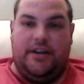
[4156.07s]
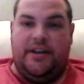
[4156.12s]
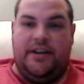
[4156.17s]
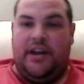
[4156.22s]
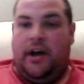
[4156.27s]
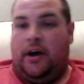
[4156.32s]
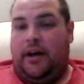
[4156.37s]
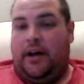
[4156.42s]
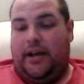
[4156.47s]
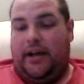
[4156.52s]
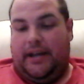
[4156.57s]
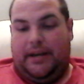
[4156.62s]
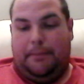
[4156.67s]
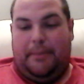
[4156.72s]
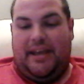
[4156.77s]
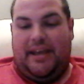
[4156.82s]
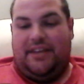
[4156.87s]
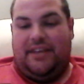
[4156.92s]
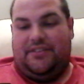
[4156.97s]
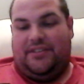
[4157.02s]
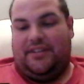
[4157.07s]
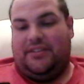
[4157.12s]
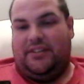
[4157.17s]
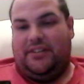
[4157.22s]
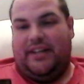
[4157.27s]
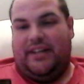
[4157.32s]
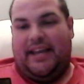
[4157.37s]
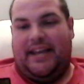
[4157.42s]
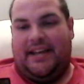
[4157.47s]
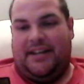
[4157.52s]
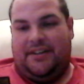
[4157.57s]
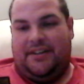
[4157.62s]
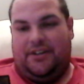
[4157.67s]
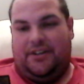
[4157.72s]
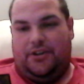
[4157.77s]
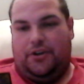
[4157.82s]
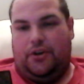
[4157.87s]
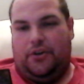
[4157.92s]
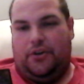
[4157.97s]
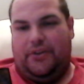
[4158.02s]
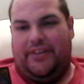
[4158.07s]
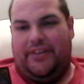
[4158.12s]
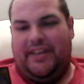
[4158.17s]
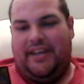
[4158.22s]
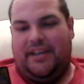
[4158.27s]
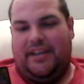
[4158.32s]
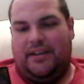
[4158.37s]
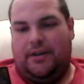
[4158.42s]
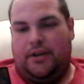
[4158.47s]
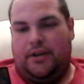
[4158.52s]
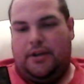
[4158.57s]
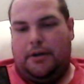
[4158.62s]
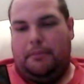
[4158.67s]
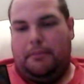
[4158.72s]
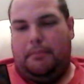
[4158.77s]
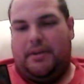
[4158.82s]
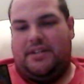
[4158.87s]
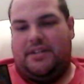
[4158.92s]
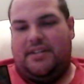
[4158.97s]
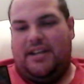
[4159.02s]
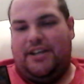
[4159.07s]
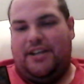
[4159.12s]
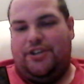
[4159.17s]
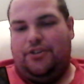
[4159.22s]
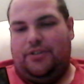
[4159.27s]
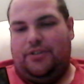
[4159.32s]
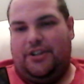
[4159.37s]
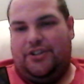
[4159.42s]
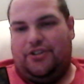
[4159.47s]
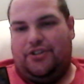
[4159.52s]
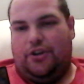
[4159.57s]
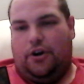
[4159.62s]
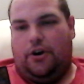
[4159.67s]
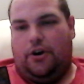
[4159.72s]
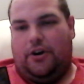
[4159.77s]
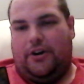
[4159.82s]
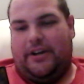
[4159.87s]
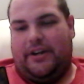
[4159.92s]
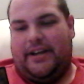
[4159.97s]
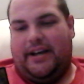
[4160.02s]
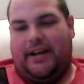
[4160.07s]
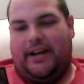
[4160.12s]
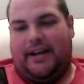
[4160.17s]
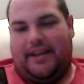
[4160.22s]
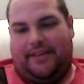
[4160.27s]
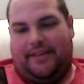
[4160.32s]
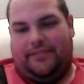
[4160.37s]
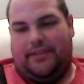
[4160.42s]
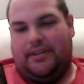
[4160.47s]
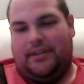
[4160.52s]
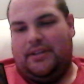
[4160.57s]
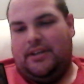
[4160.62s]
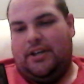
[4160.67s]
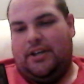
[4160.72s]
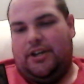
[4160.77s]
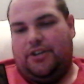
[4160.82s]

a non-basic land called the Meticulous Archive.